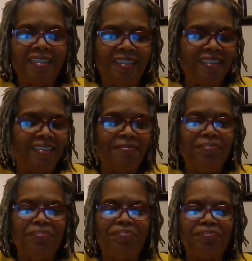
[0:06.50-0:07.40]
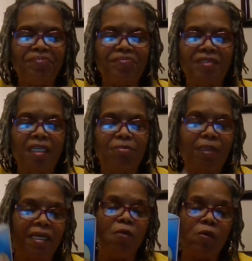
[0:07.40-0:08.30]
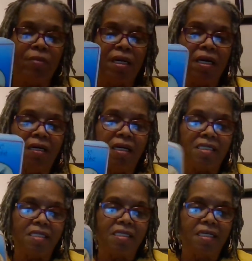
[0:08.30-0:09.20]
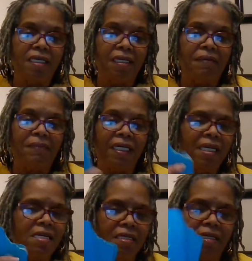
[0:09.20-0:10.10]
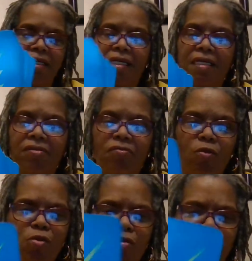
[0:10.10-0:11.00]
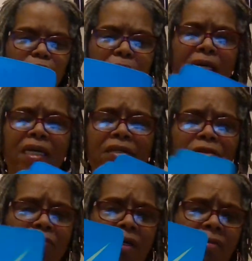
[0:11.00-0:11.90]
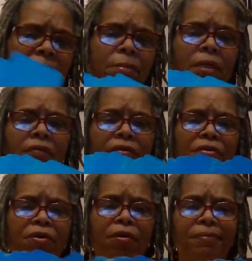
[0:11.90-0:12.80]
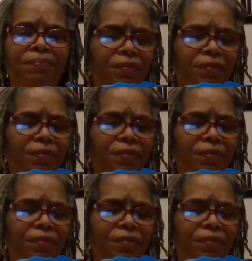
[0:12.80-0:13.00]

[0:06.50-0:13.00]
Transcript: Um, I'm playing with my cards today. Hadn't done it in ooh way too long, maybe over a year.